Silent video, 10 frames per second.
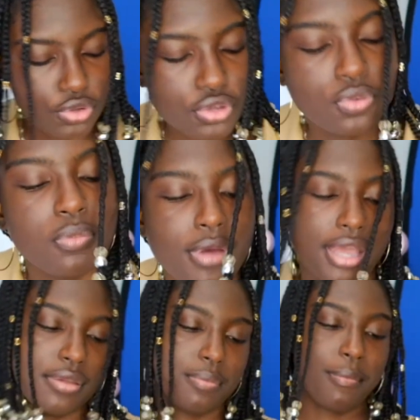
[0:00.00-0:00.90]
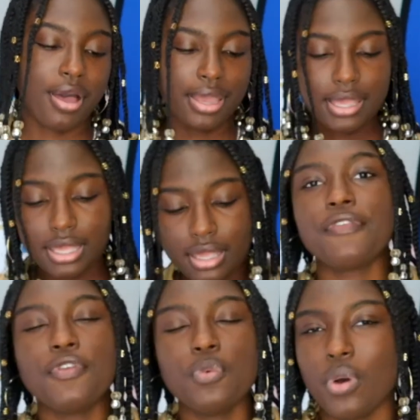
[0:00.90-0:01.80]
you my mic.
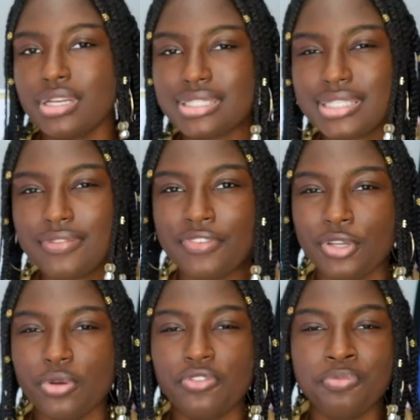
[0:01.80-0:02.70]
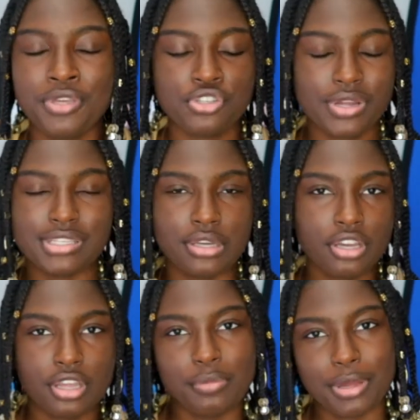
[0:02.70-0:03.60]
If you want to see a video of me trying to
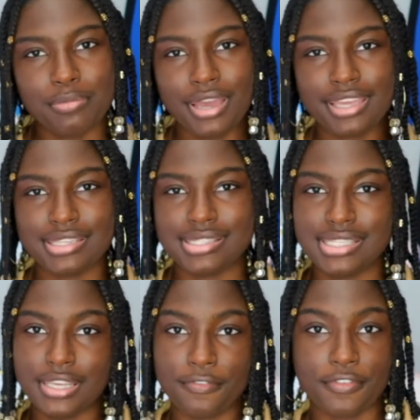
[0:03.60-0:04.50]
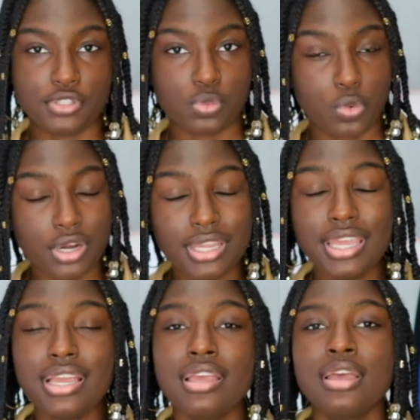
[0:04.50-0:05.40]
hook up my mic and seeing if it's
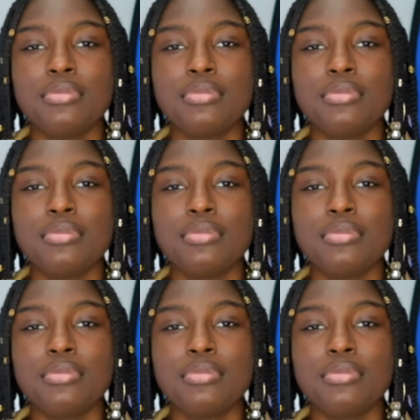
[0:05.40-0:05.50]
working,